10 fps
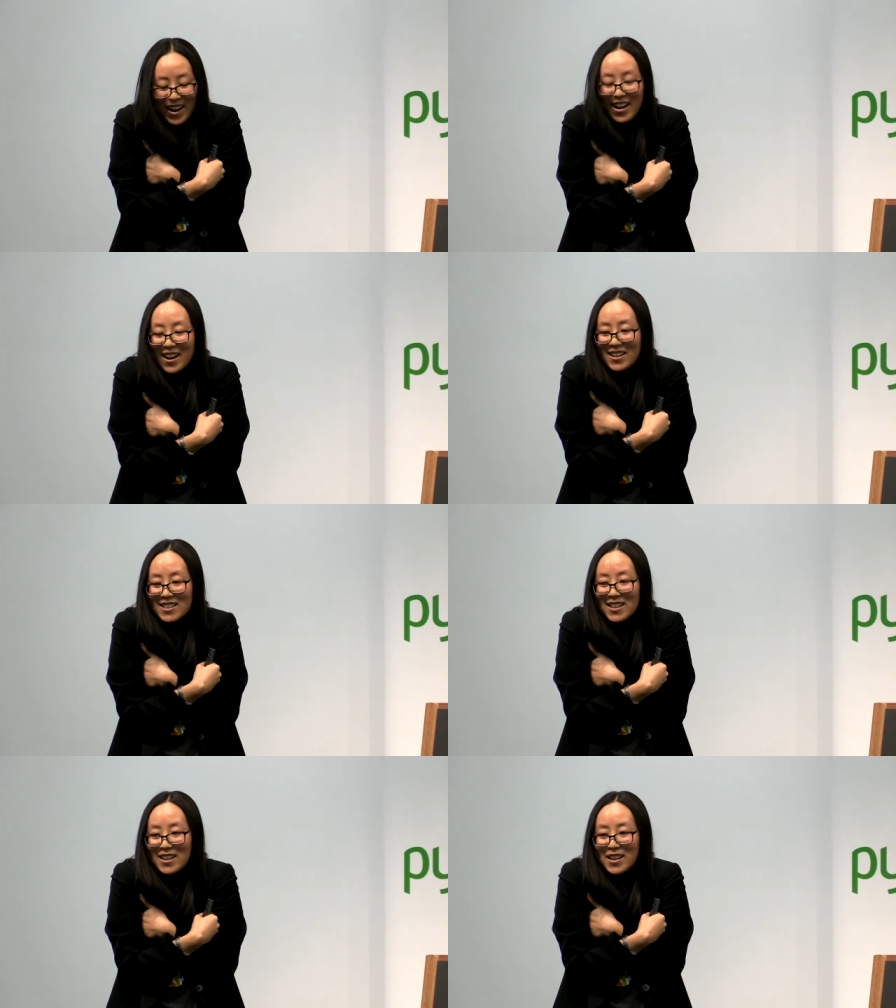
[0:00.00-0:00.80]

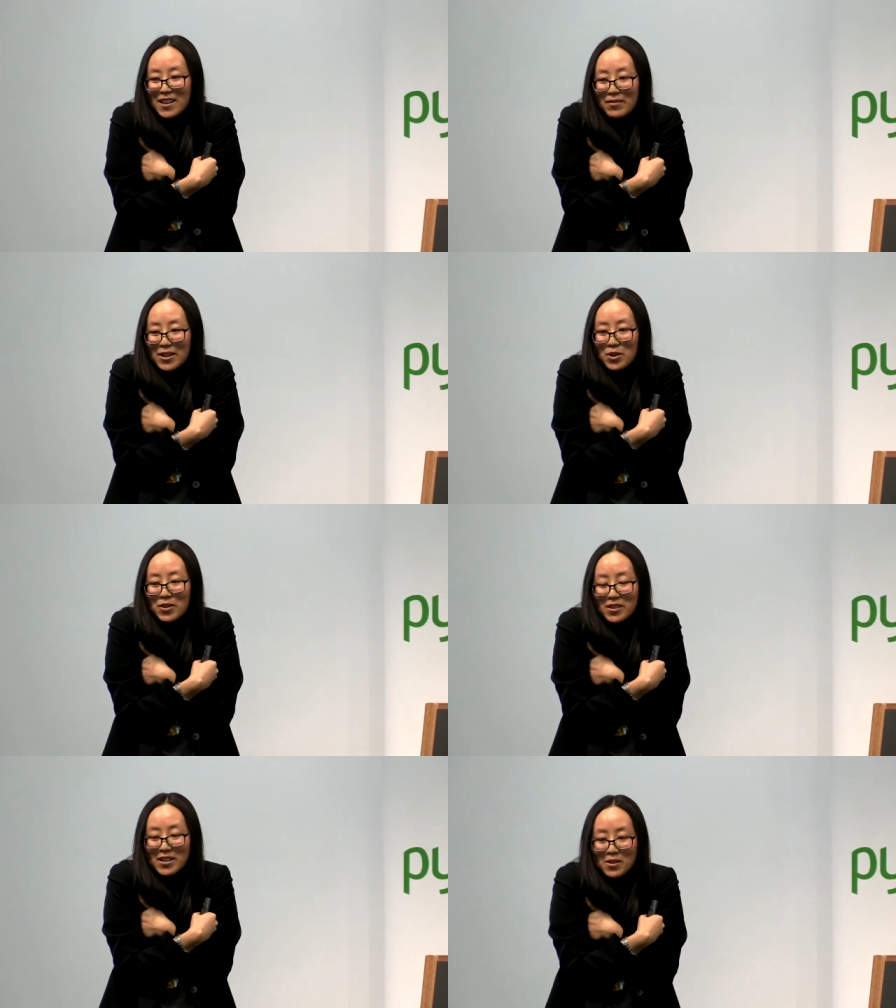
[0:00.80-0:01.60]
and
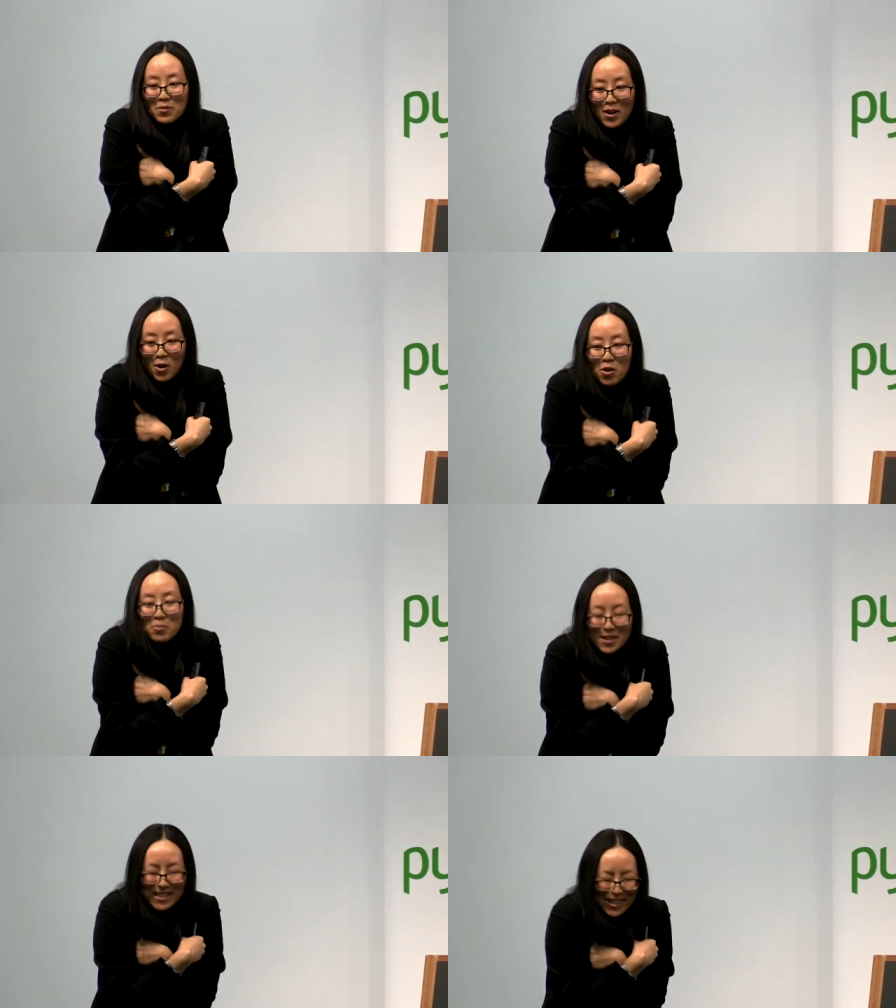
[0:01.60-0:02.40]
eventually you are
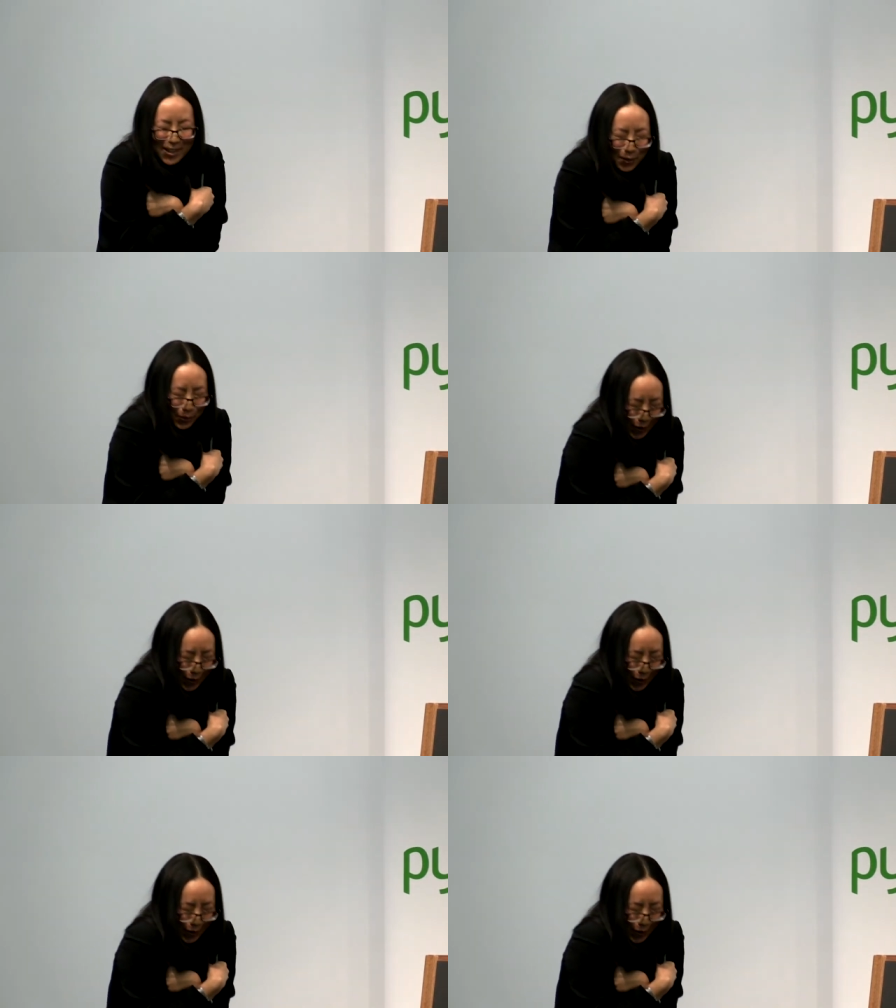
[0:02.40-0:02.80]
almost in the